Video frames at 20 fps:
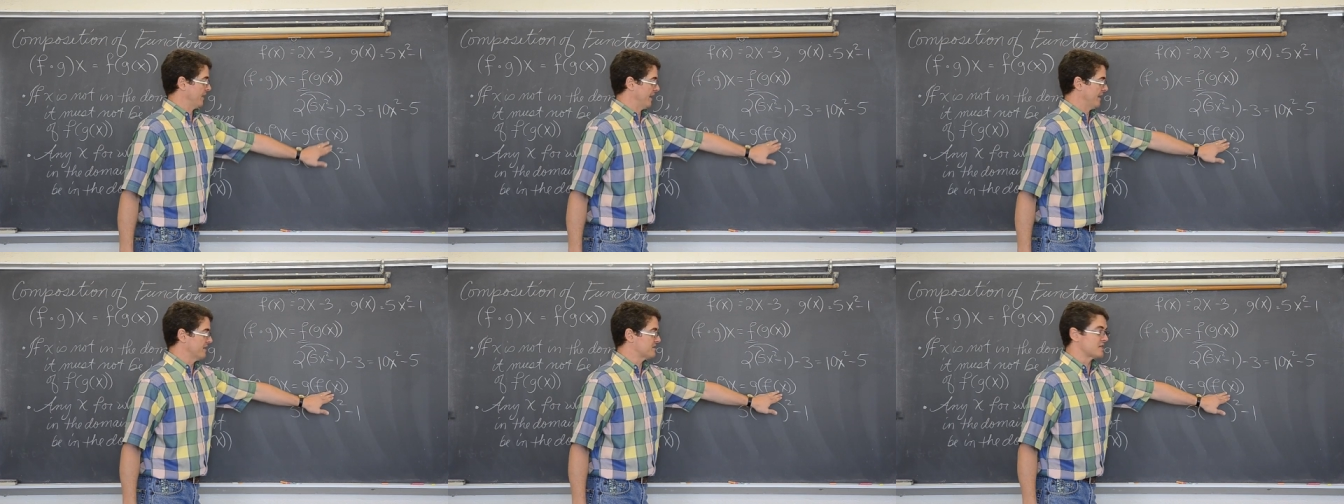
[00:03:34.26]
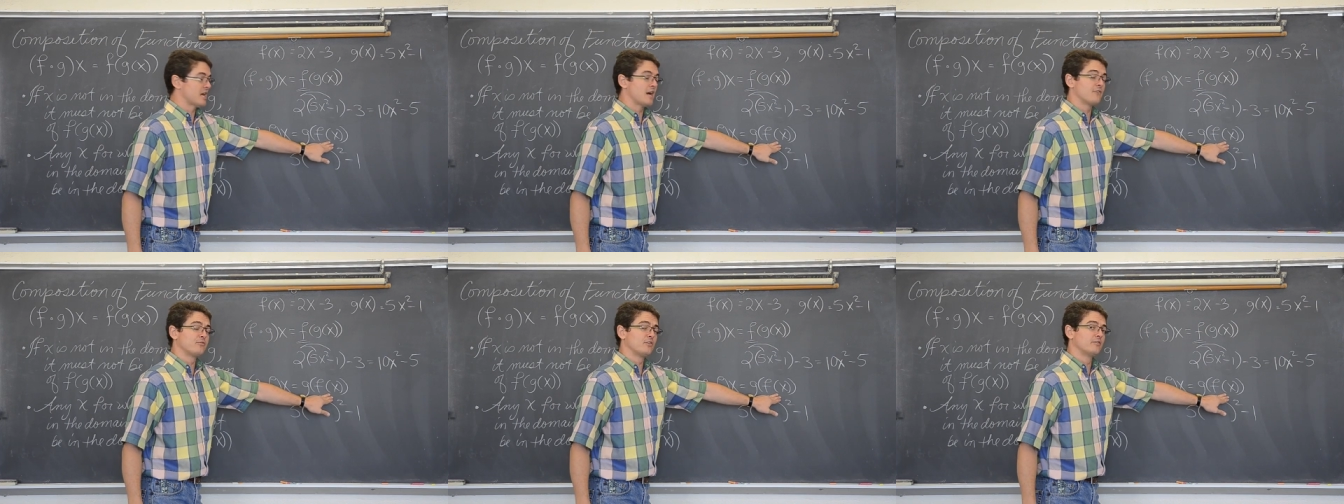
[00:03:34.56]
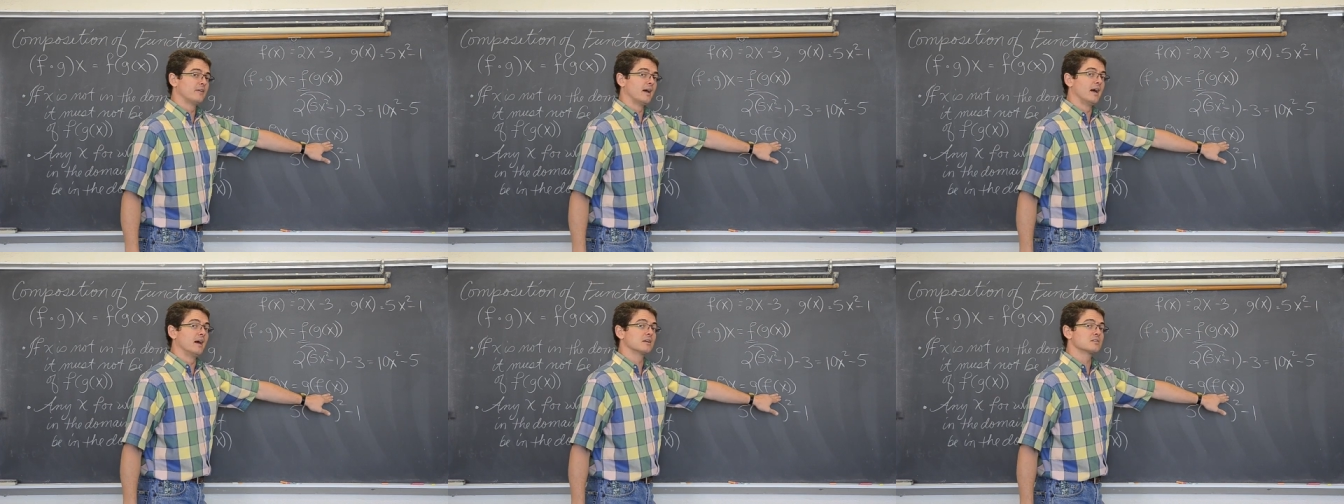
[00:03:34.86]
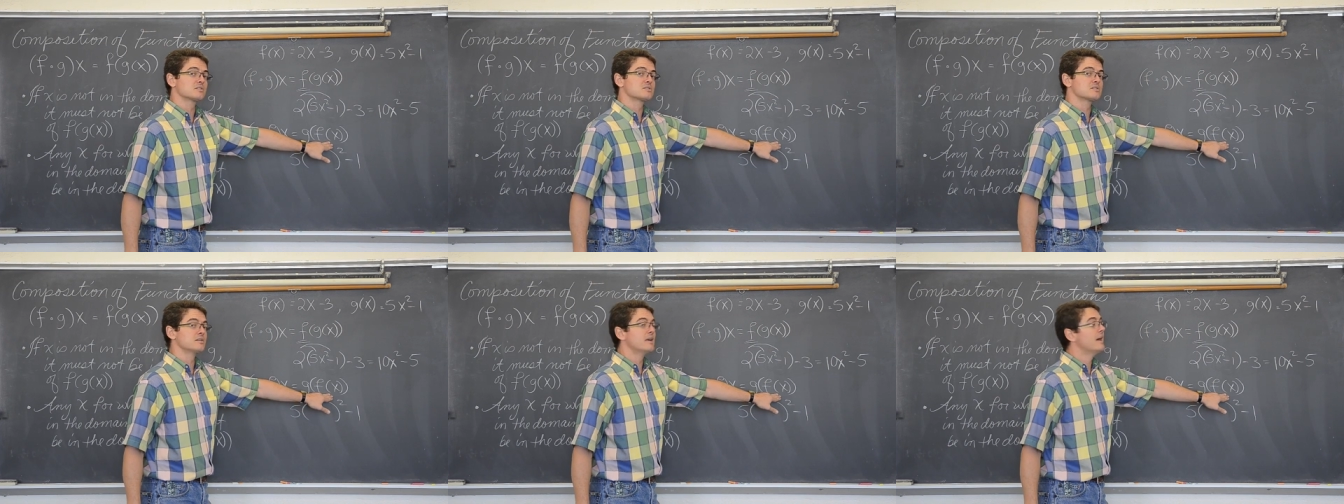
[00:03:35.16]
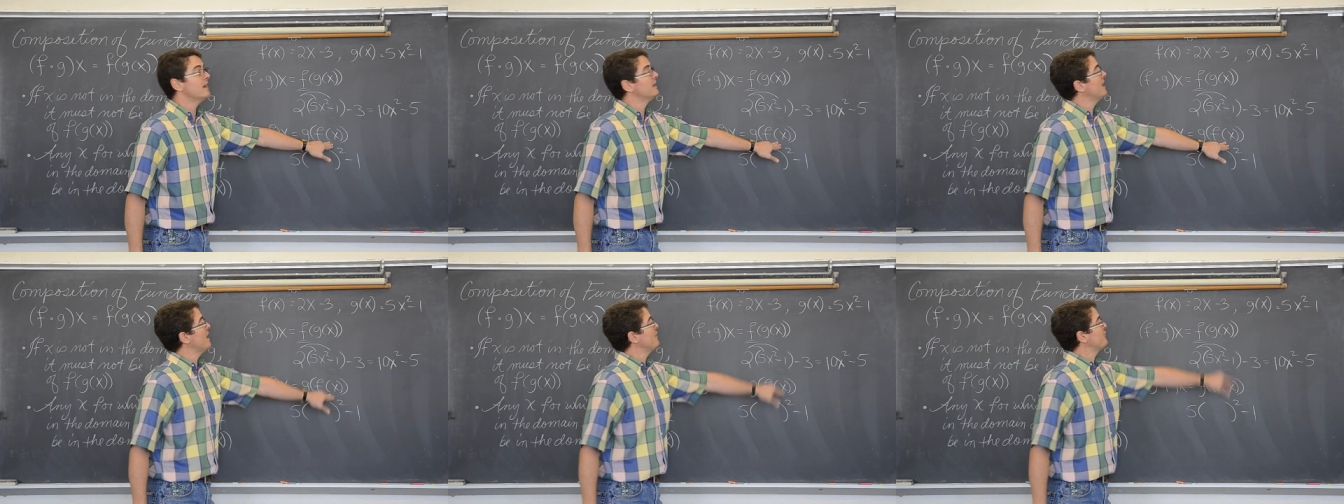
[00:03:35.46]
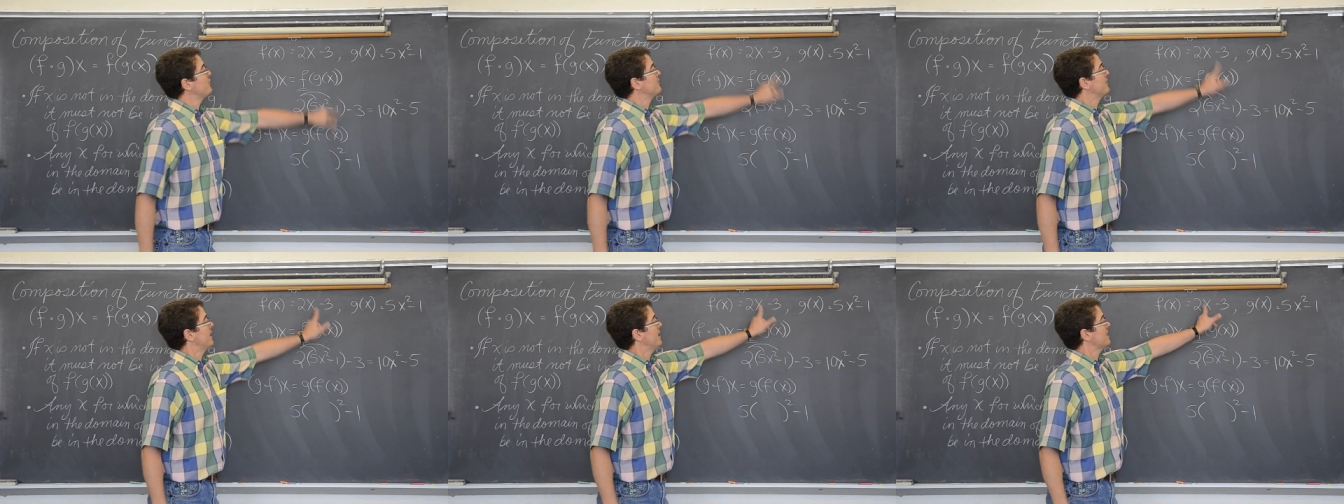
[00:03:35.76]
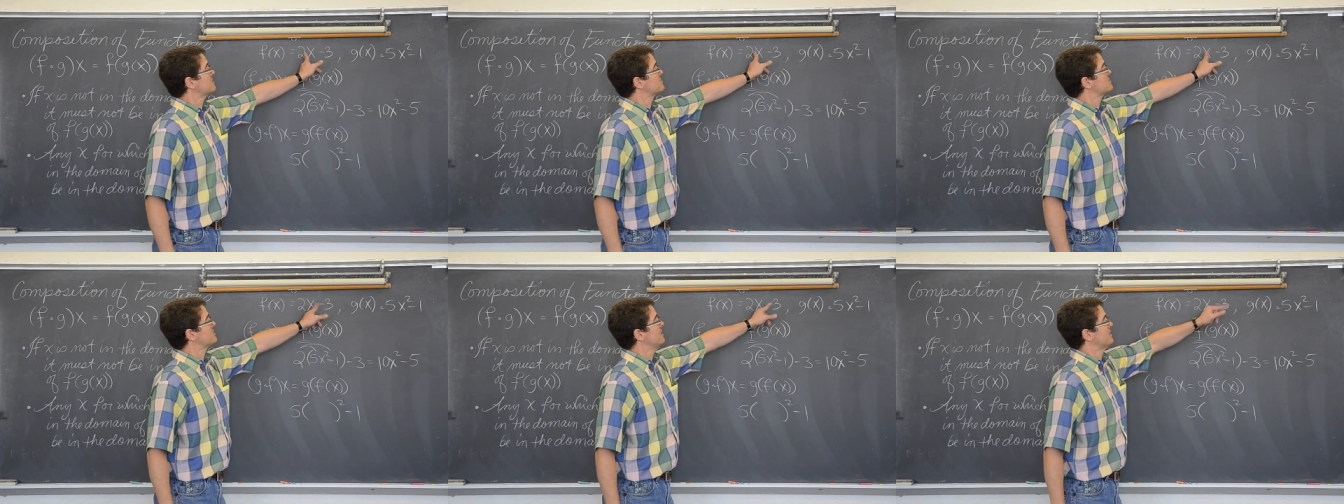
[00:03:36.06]
It's f of x. And f of
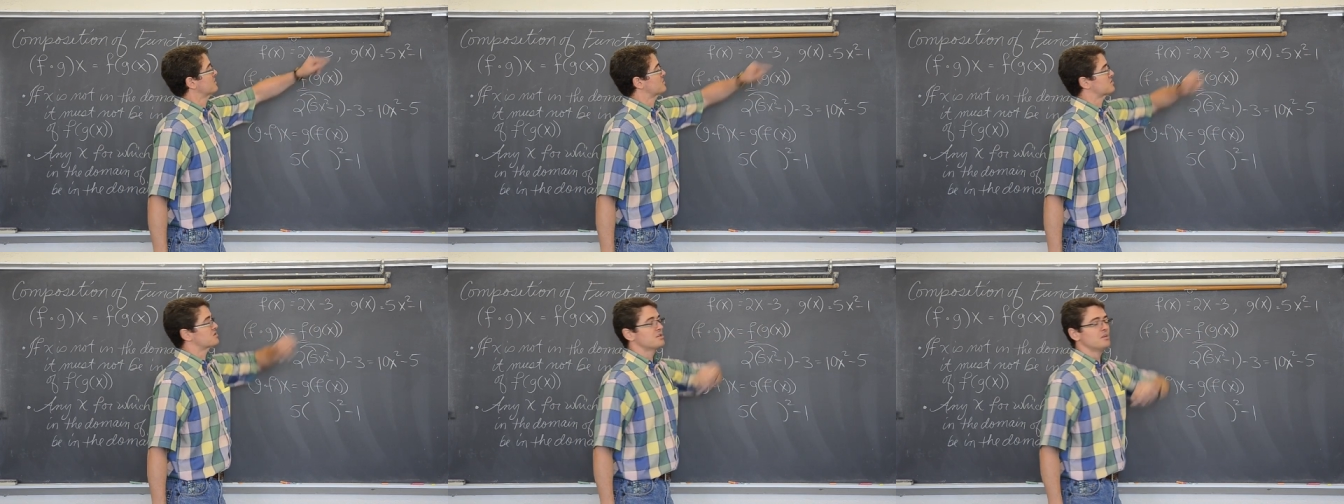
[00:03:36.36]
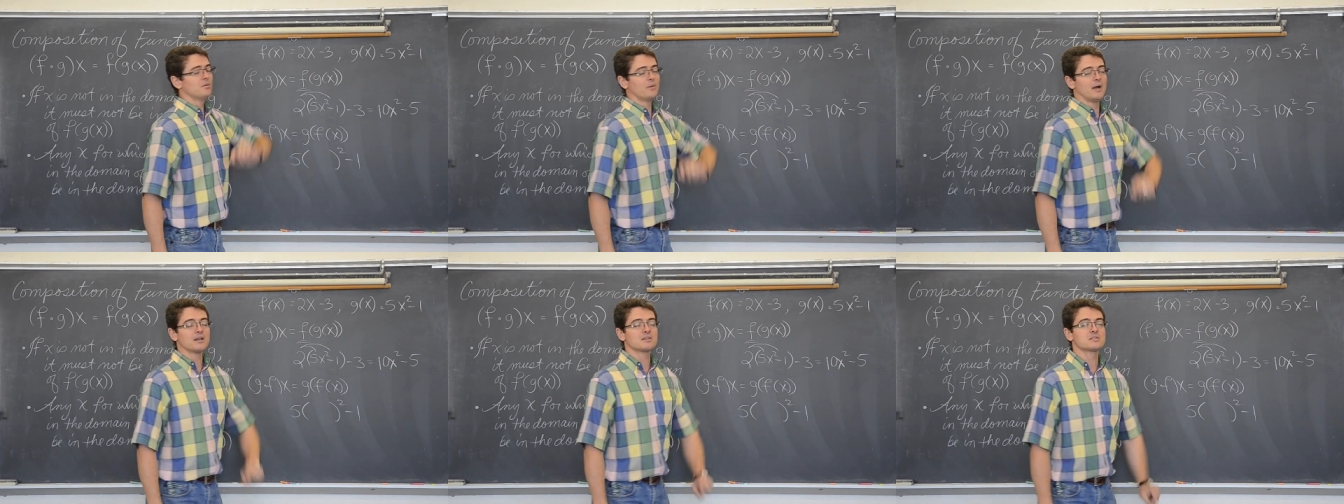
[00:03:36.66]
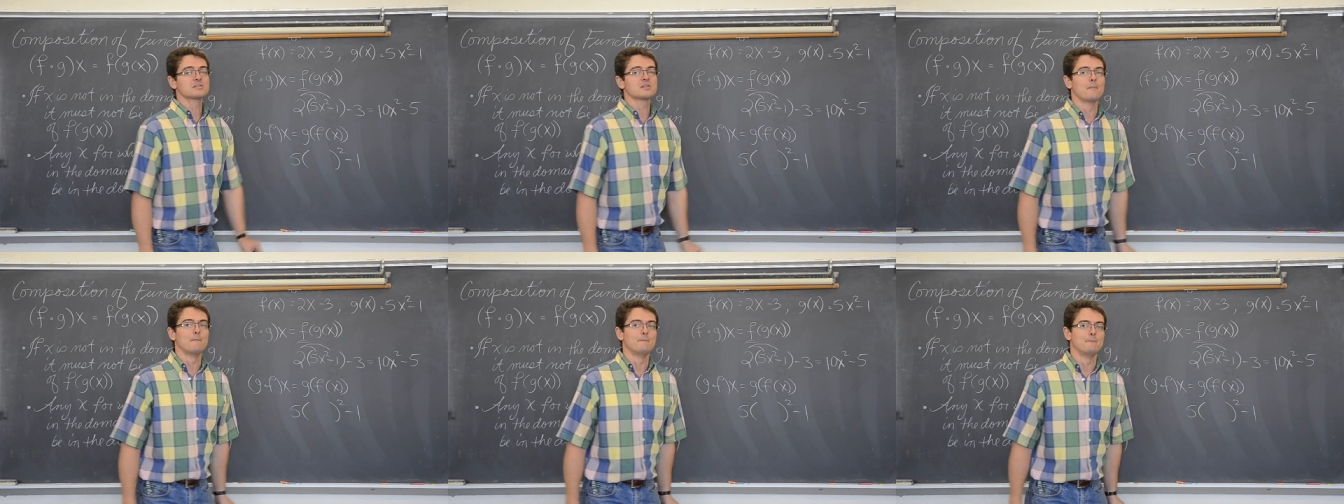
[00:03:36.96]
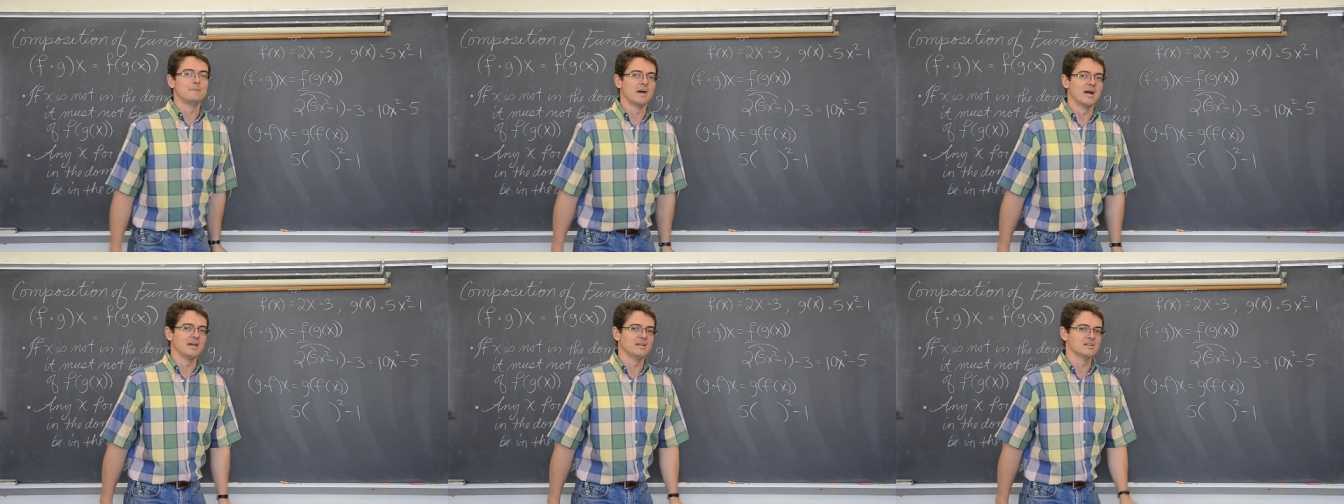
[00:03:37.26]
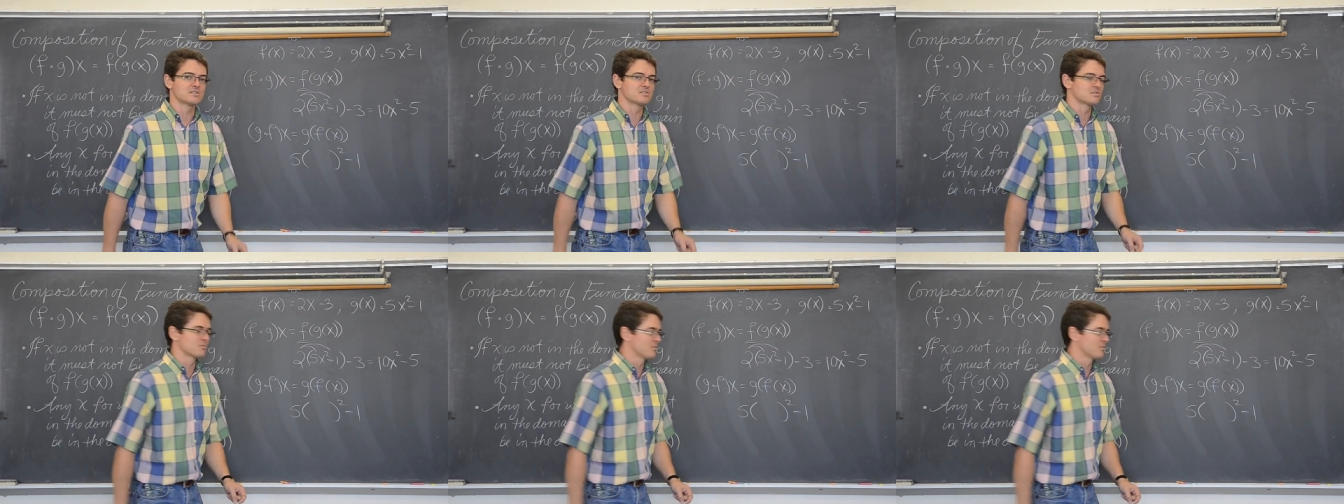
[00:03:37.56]
x is 2x minus